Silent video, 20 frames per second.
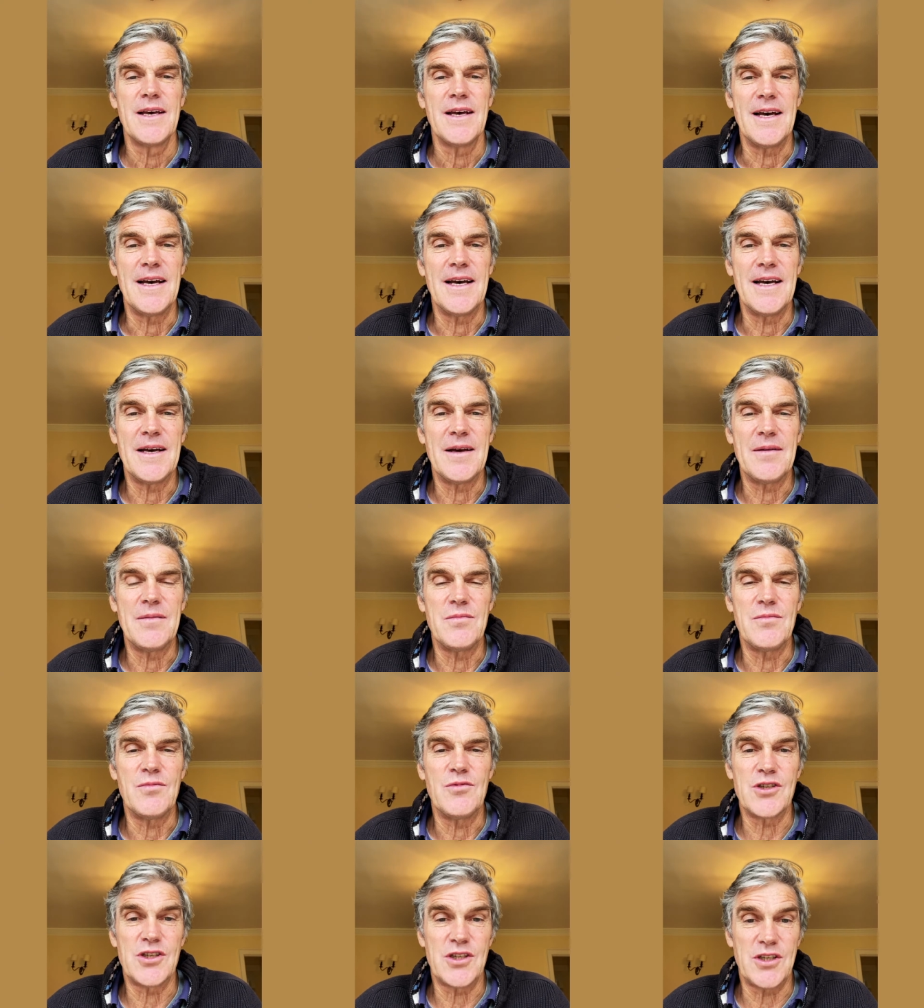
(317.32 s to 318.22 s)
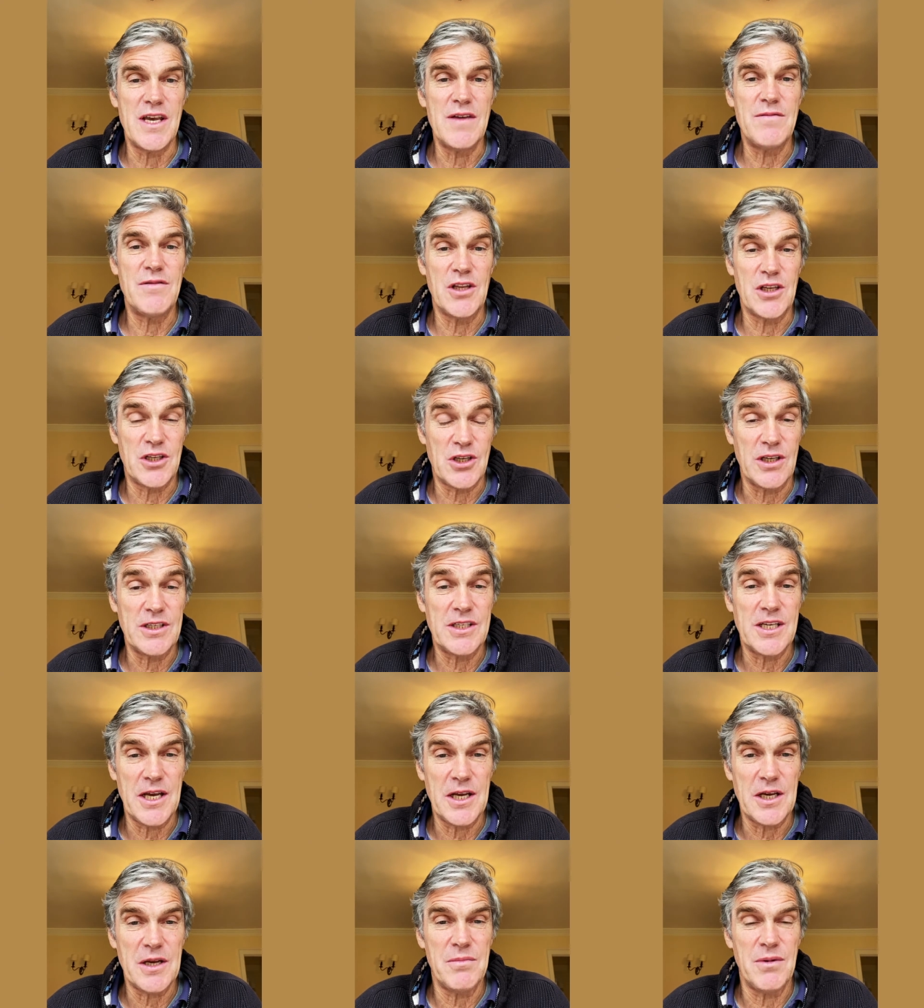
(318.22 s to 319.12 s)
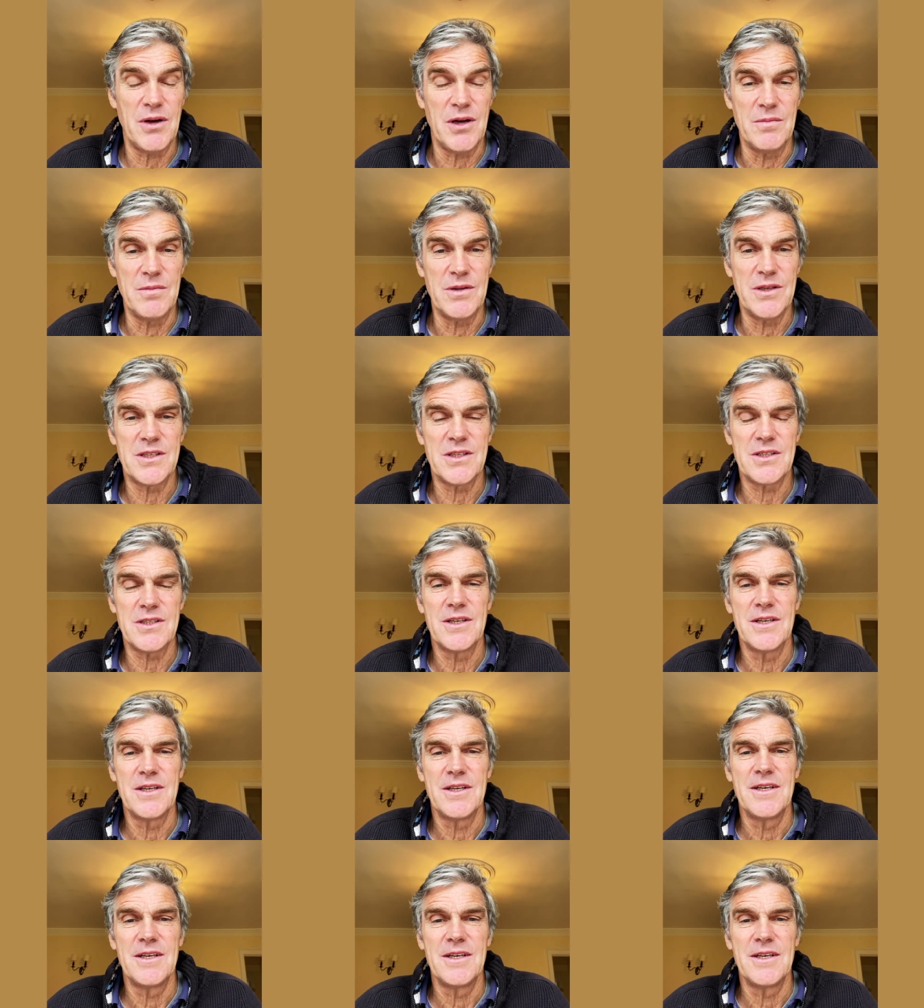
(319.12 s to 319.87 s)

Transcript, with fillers: um, receiving the t- Ten Commandments.